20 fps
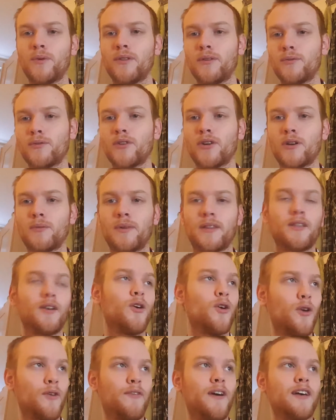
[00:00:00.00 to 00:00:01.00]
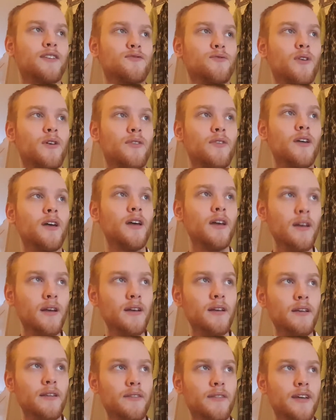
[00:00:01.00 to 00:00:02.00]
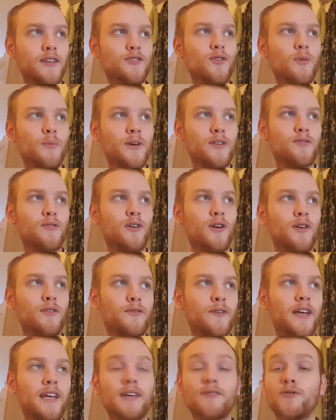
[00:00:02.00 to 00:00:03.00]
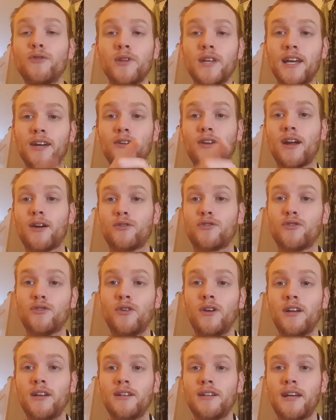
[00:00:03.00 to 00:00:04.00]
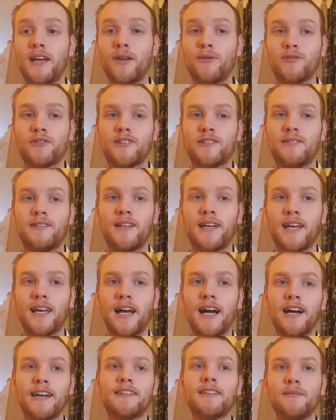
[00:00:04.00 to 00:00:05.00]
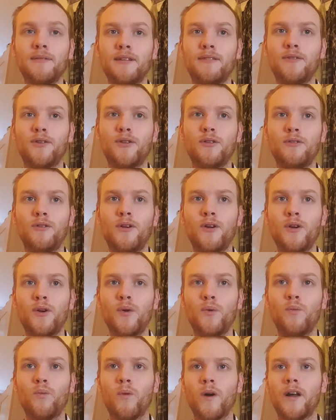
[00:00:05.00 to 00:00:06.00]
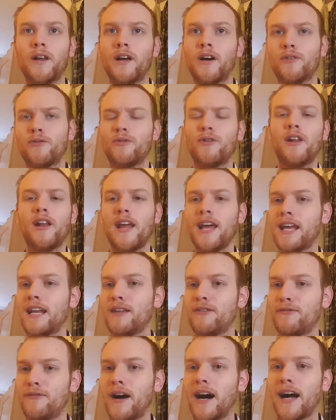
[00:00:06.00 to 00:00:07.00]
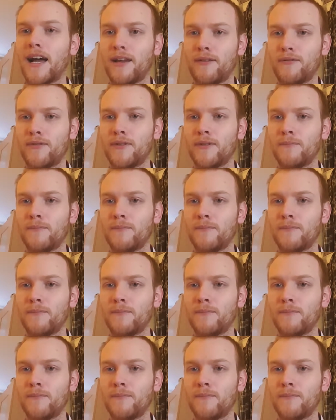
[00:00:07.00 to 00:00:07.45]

When they were talking about the Heart of Azeroth, they showed a picture of a fully geared character, and it was like item level 185.